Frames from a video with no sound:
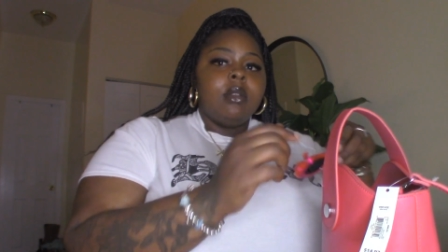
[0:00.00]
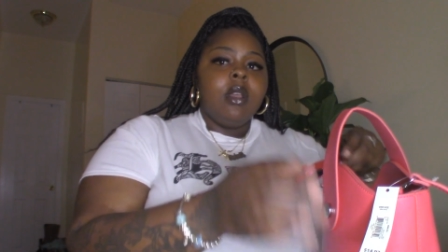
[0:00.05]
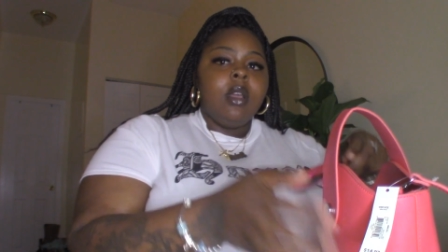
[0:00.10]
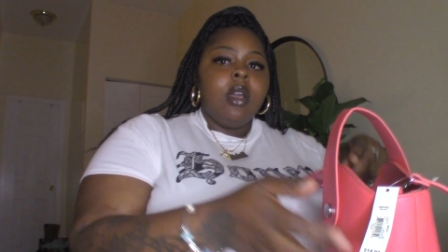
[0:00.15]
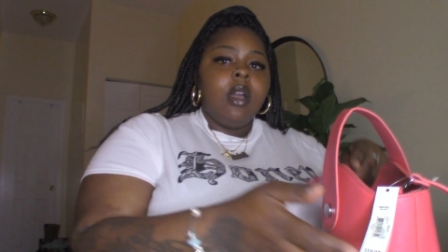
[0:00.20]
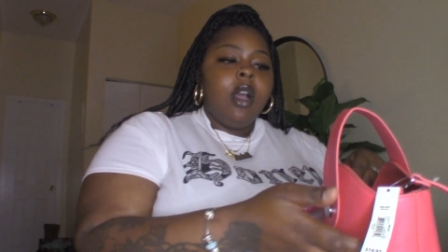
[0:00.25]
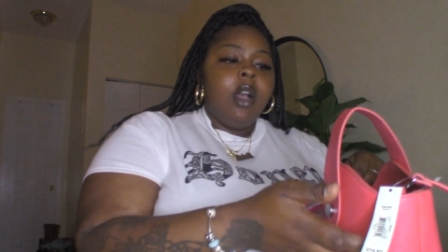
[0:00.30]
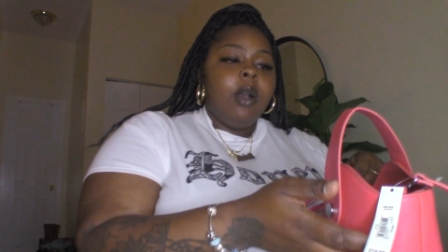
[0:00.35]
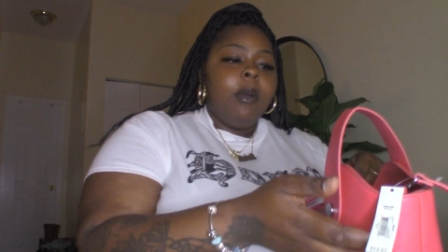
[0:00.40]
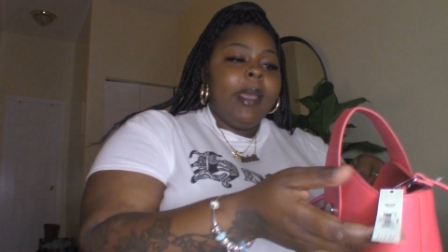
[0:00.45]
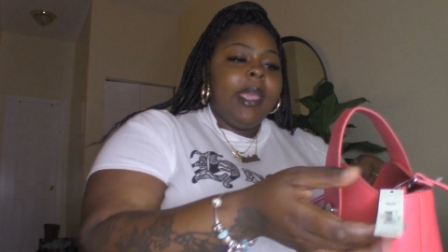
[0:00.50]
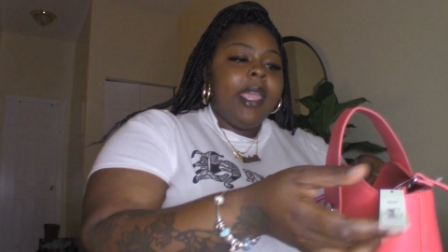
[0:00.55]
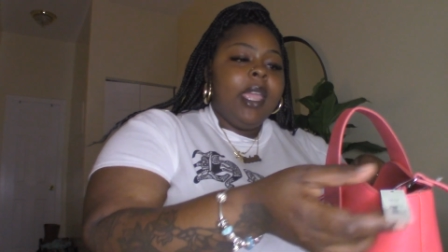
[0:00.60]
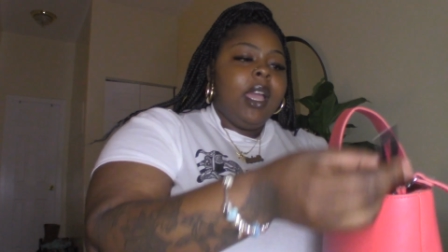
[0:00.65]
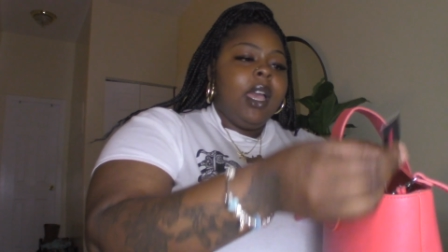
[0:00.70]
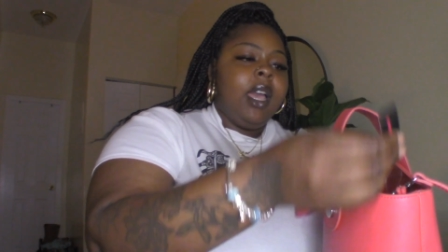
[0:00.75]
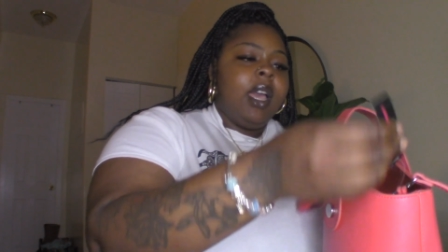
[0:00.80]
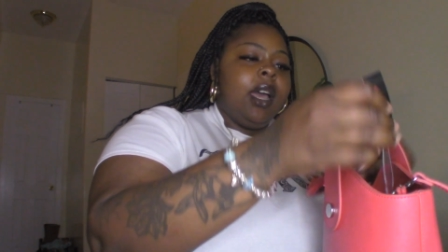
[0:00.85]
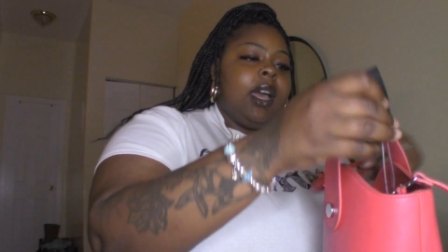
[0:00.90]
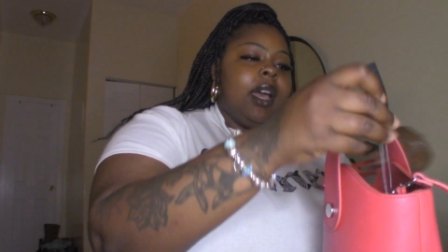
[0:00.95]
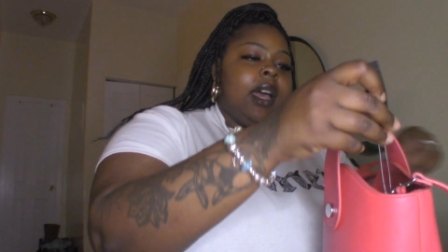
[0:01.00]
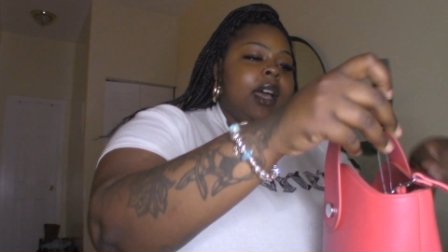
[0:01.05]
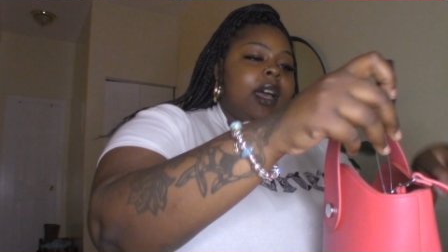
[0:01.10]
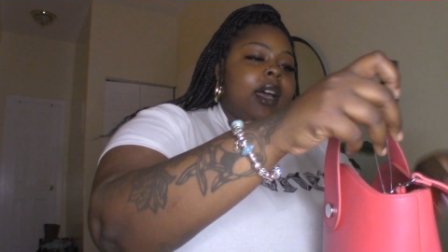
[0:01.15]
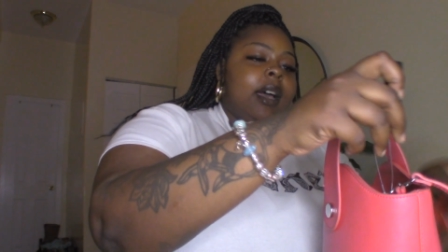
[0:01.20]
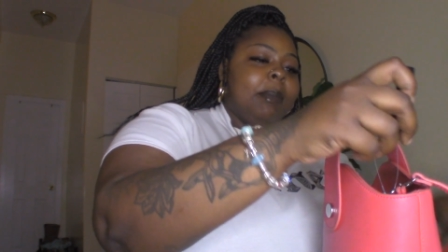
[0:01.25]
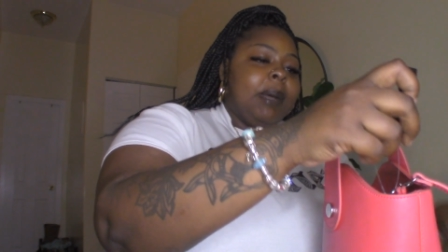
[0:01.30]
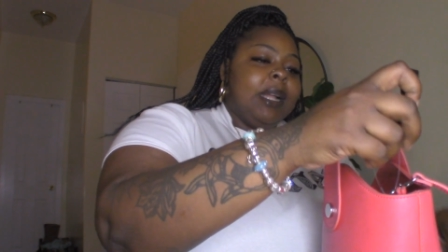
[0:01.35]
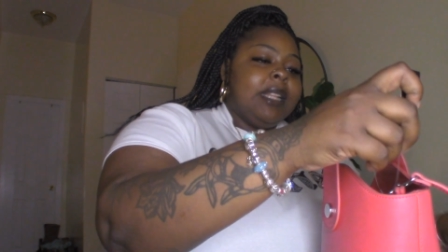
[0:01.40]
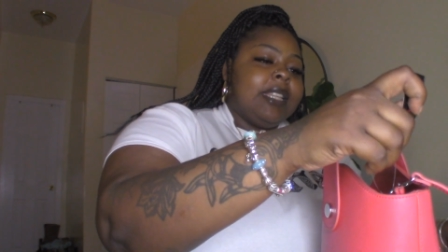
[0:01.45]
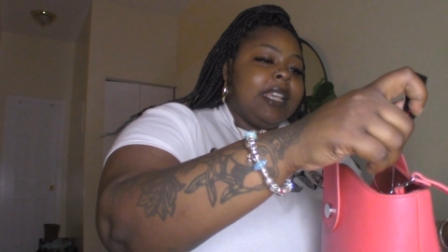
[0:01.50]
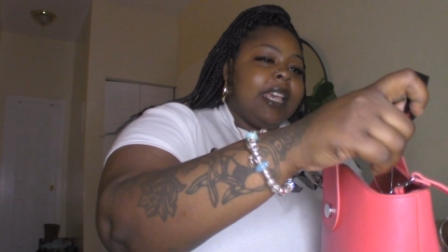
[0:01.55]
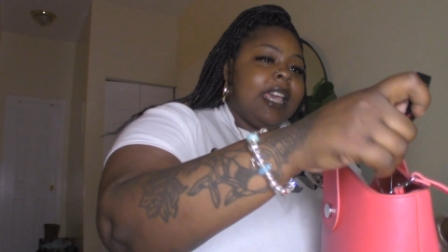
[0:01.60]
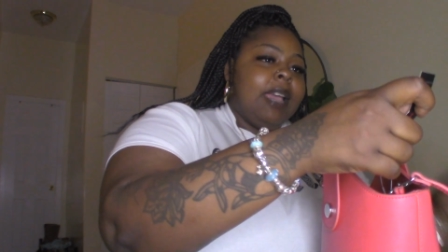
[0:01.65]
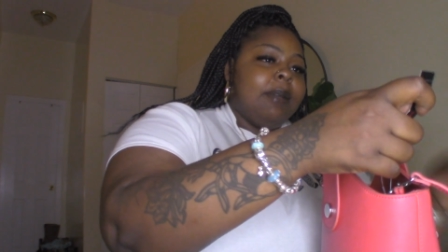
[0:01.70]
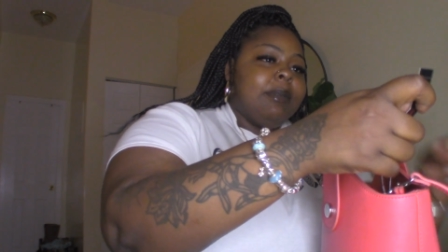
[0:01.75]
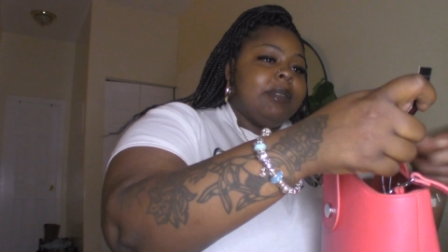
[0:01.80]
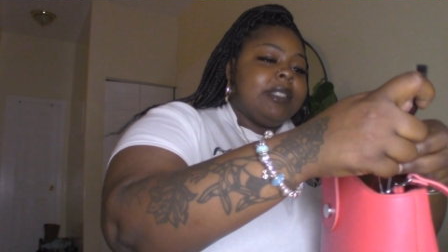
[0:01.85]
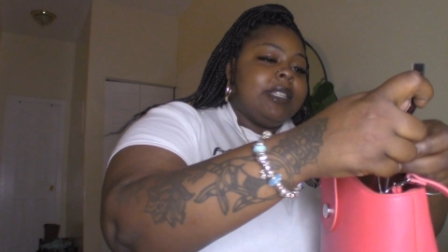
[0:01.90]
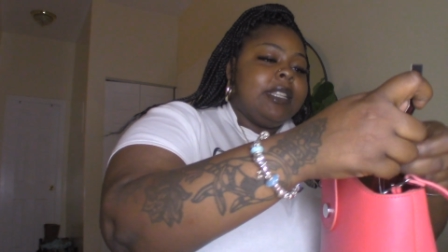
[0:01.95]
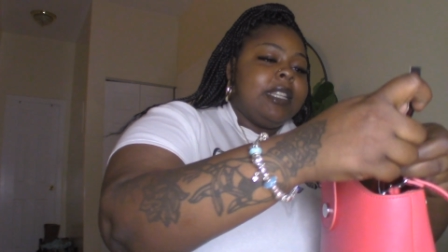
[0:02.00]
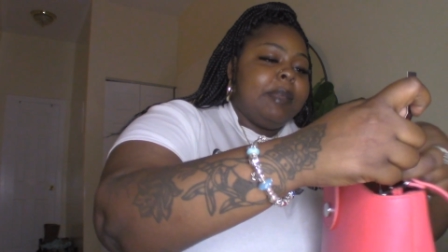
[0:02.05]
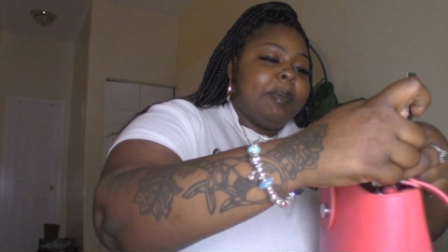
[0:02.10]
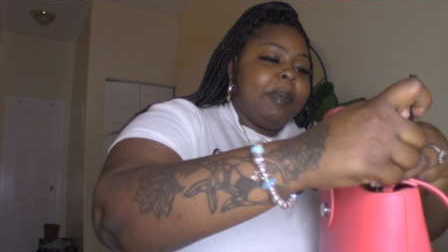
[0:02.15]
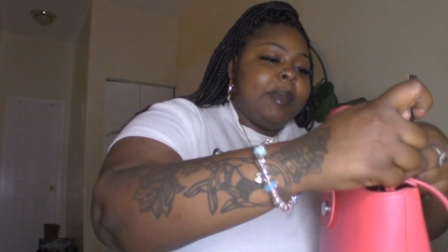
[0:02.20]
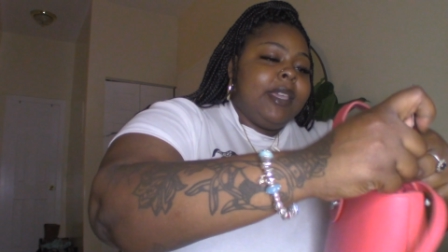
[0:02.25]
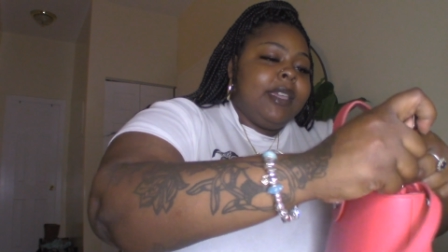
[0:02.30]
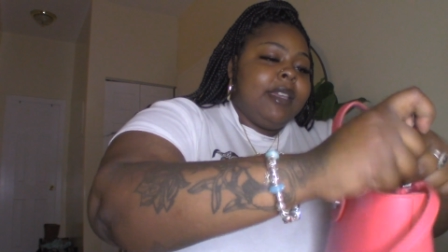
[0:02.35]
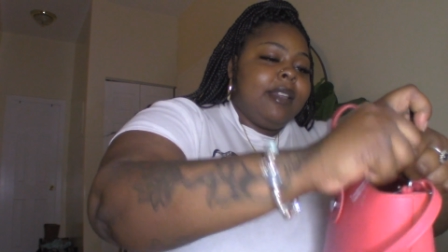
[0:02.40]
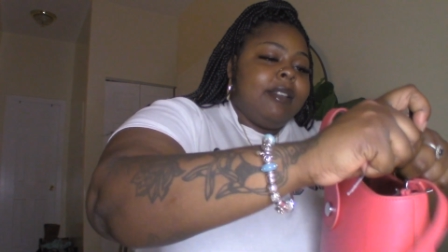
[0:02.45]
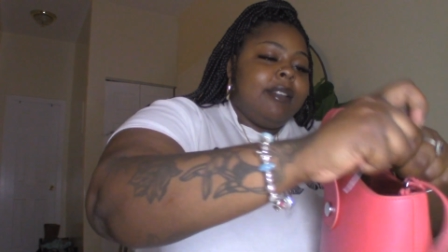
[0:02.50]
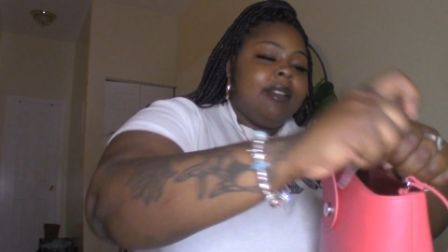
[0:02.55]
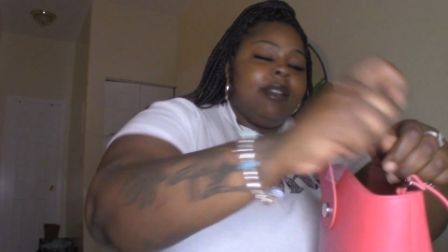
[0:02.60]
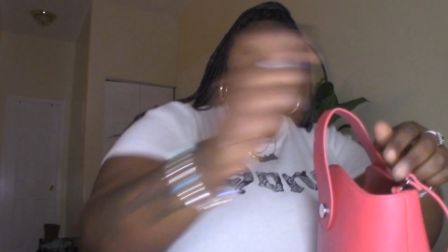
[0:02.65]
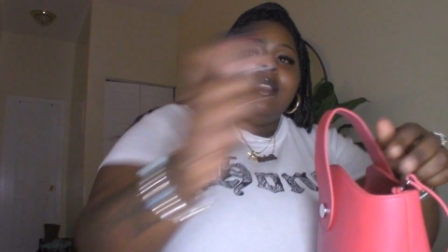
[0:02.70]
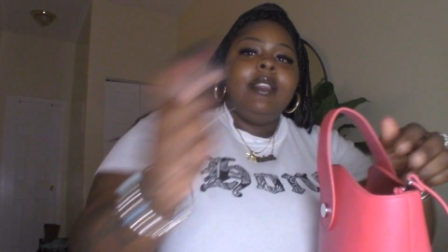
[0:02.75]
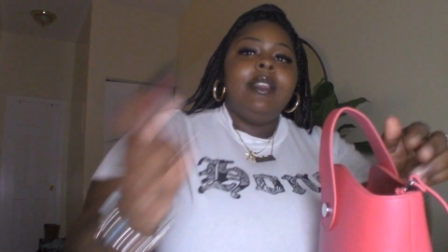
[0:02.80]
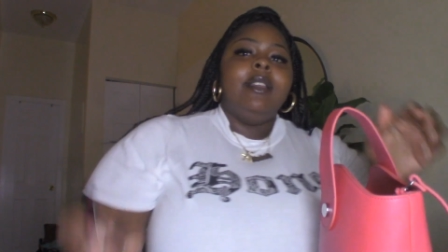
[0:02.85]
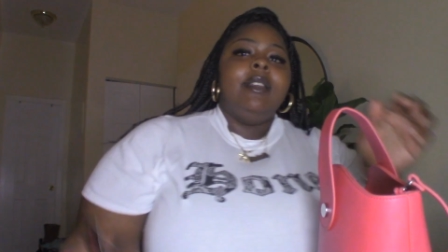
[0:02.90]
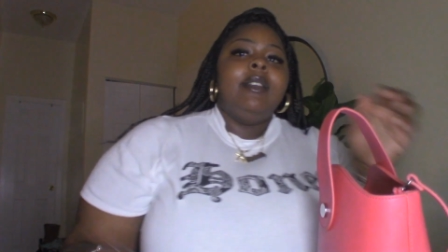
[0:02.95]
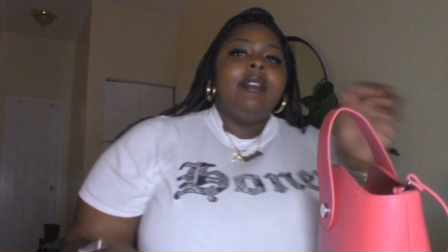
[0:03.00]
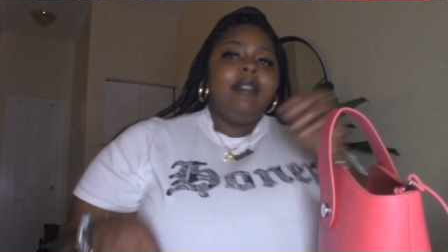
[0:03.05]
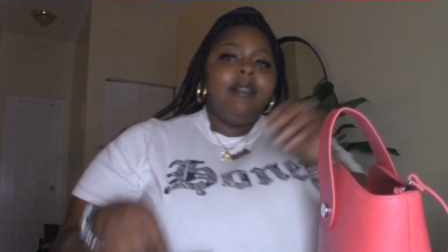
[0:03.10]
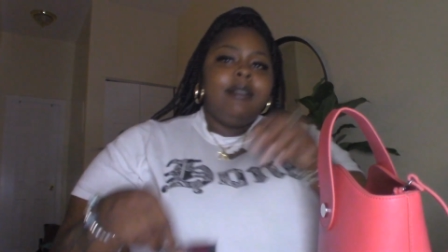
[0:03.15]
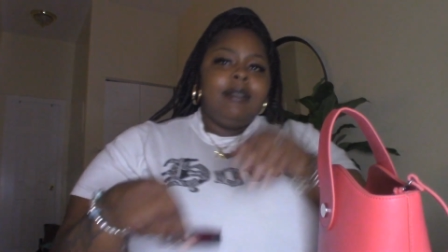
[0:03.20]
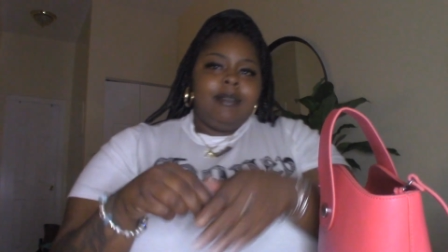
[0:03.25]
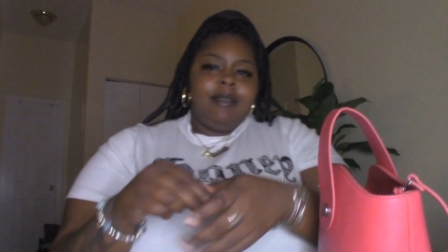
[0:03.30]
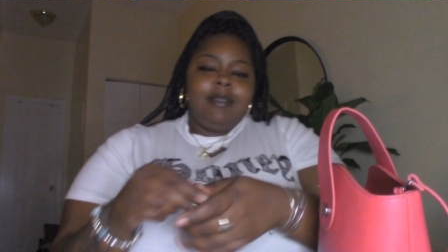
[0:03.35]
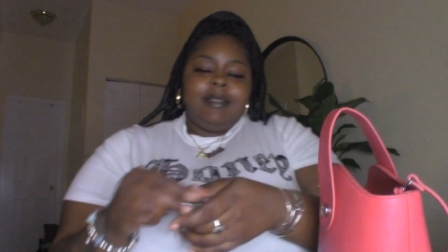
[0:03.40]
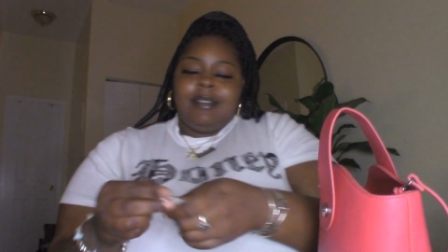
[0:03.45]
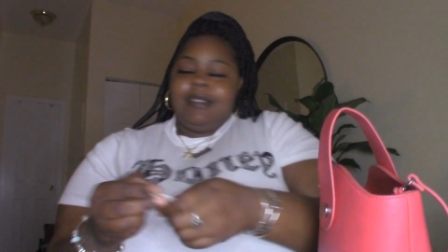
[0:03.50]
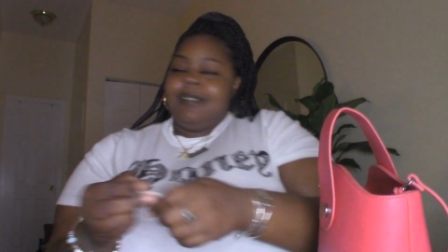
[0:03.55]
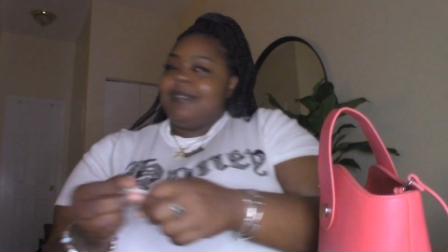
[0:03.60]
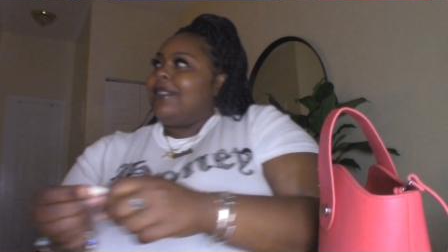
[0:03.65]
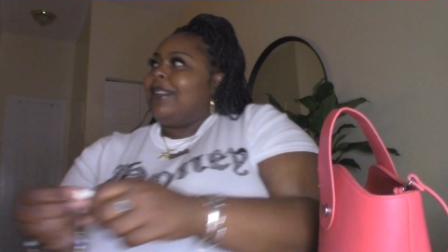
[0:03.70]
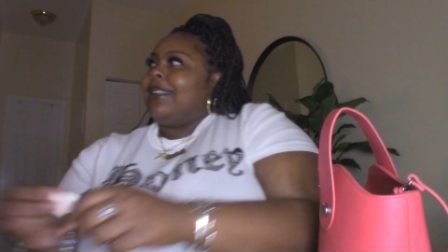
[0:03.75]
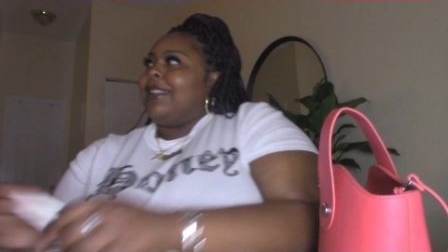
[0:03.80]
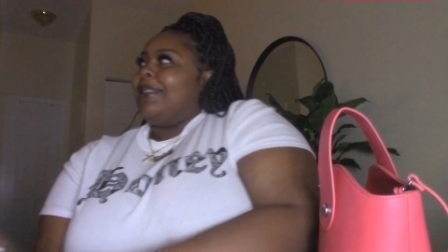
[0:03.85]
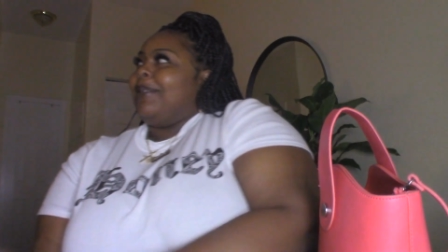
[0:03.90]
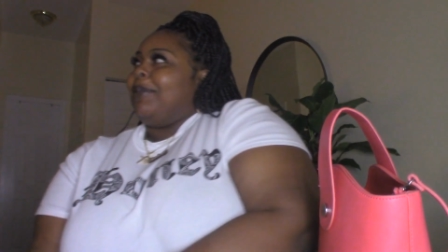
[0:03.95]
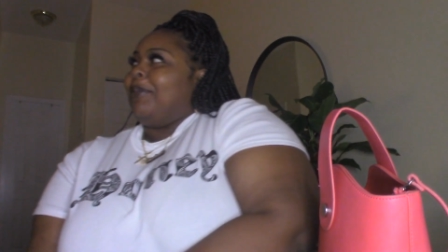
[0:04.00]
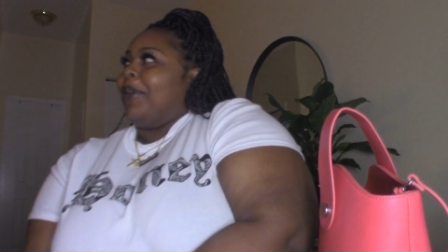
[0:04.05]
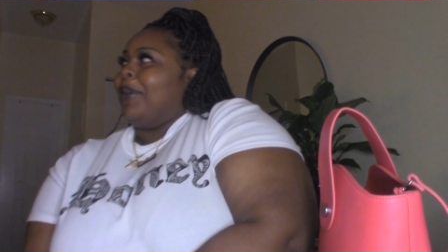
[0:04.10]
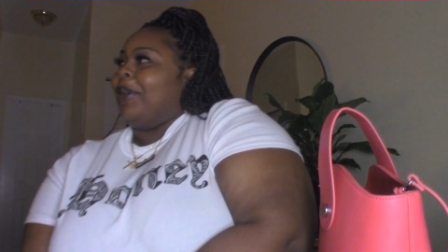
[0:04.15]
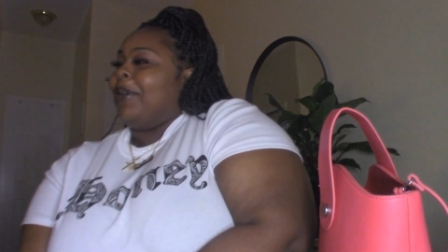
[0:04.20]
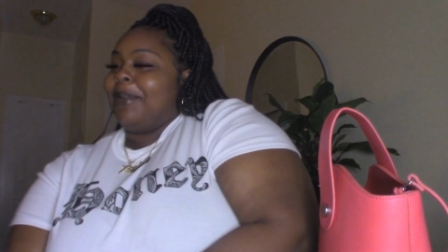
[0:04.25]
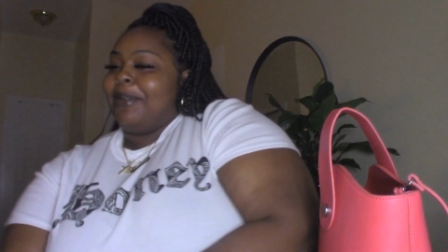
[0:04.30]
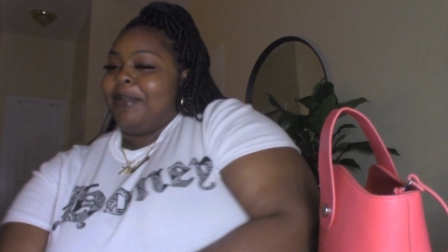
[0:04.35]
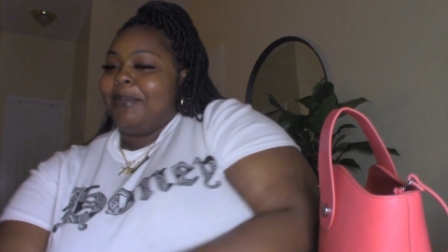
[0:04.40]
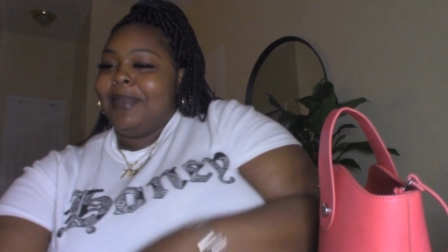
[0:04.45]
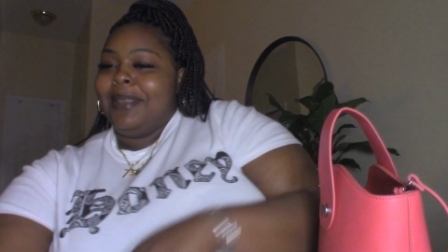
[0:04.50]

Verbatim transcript: Oh wait, uh-uh, my tag was still up here. Come on, reverse me.